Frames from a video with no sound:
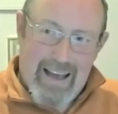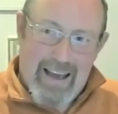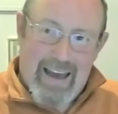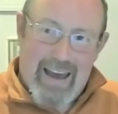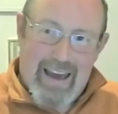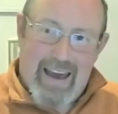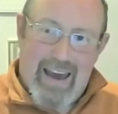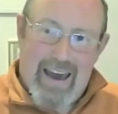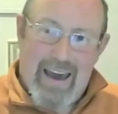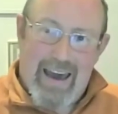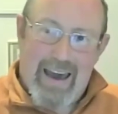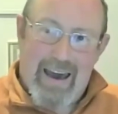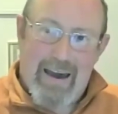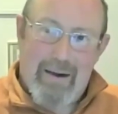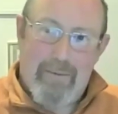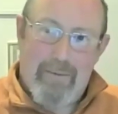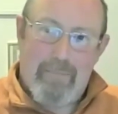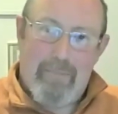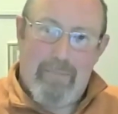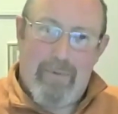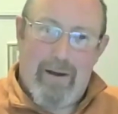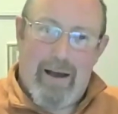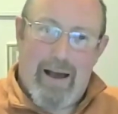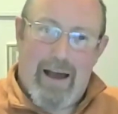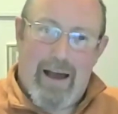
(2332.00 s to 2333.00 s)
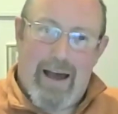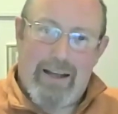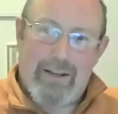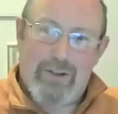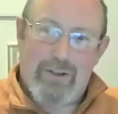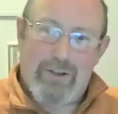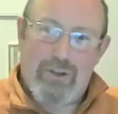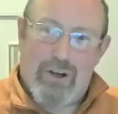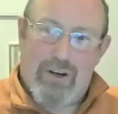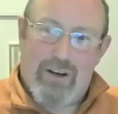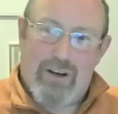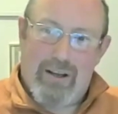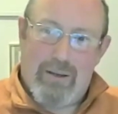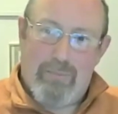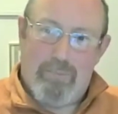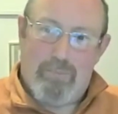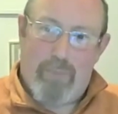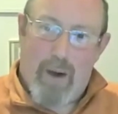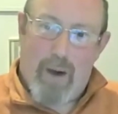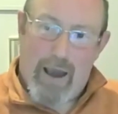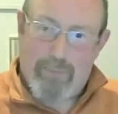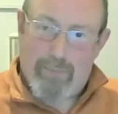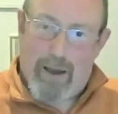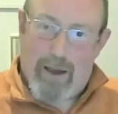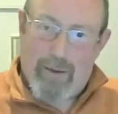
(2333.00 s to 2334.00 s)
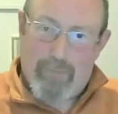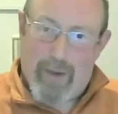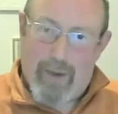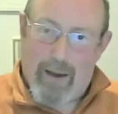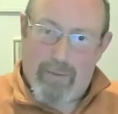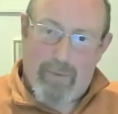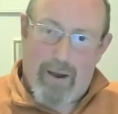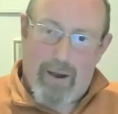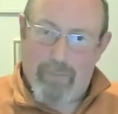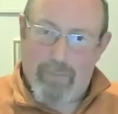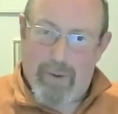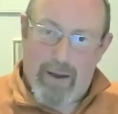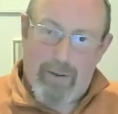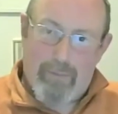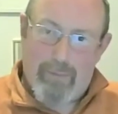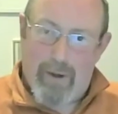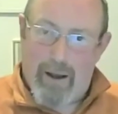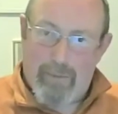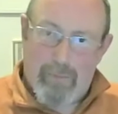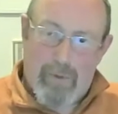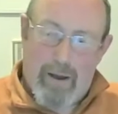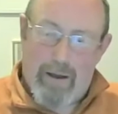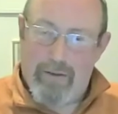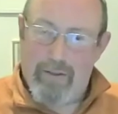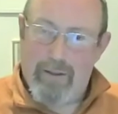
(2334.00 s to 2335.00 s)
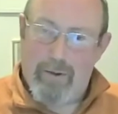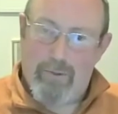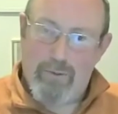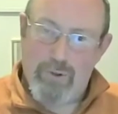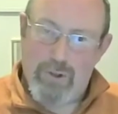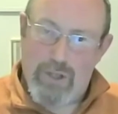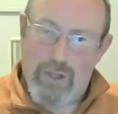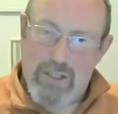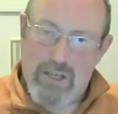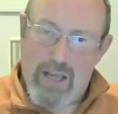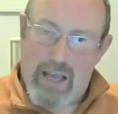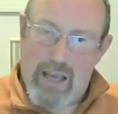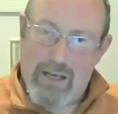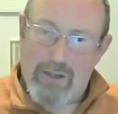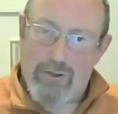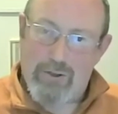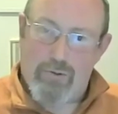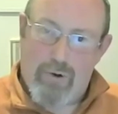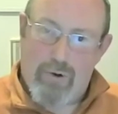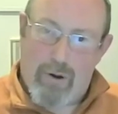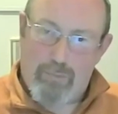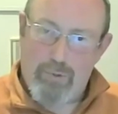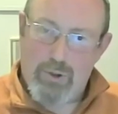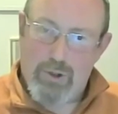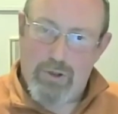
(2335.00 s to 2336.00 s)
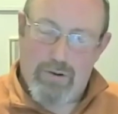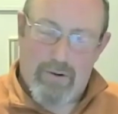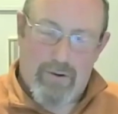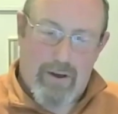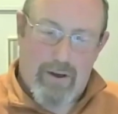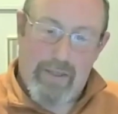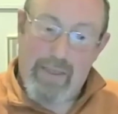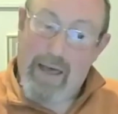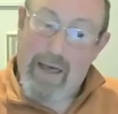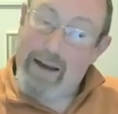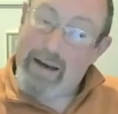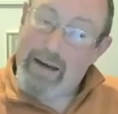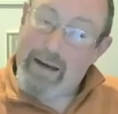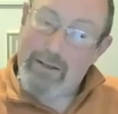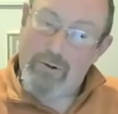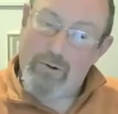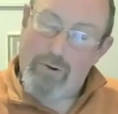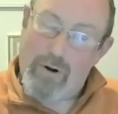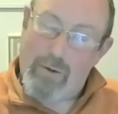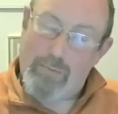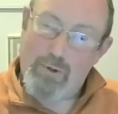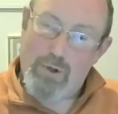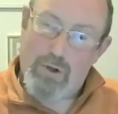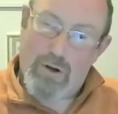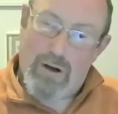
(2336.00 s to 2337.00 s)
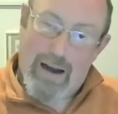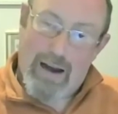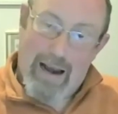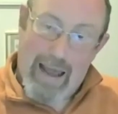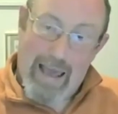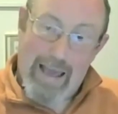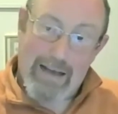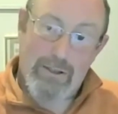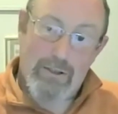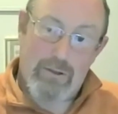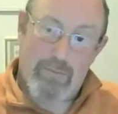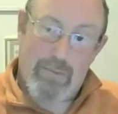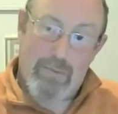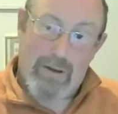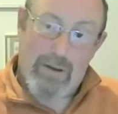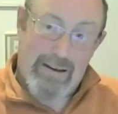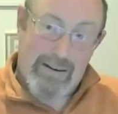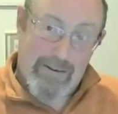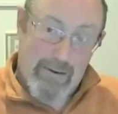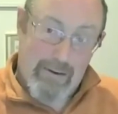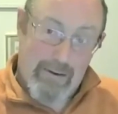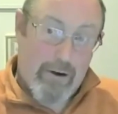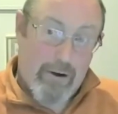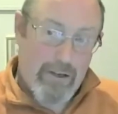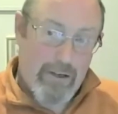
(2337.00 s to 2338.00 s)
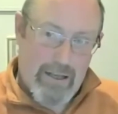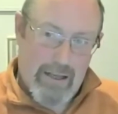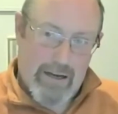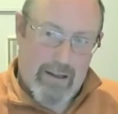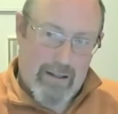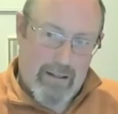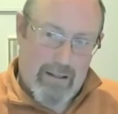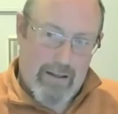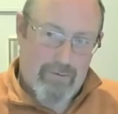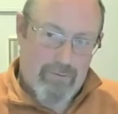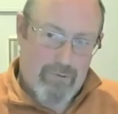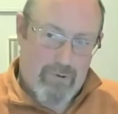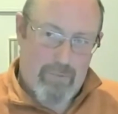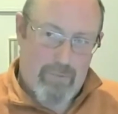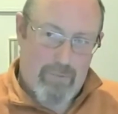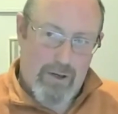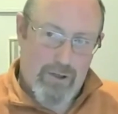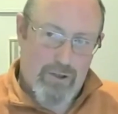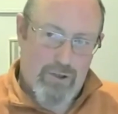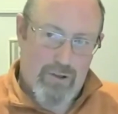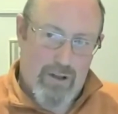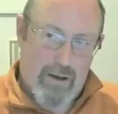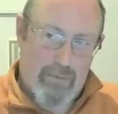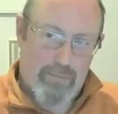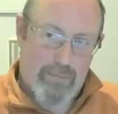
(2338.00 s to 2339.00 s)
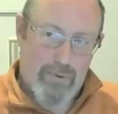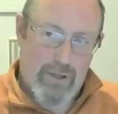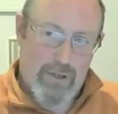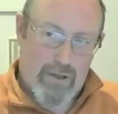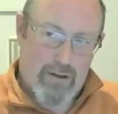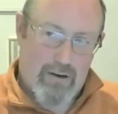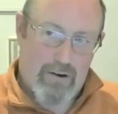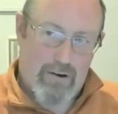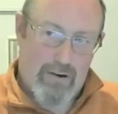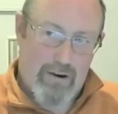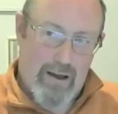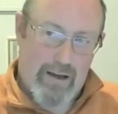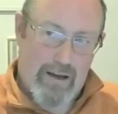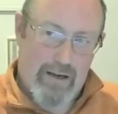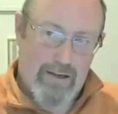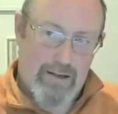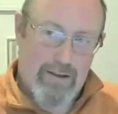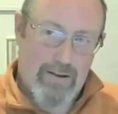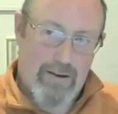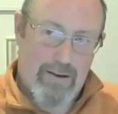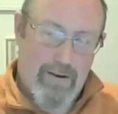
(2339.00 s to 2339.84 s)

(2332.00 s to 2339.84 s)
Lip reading: And suddenly, bang, bang, bang, bang, bang, bang, bang. There was this interruption. And that interruption led to me not getting the information that particular night.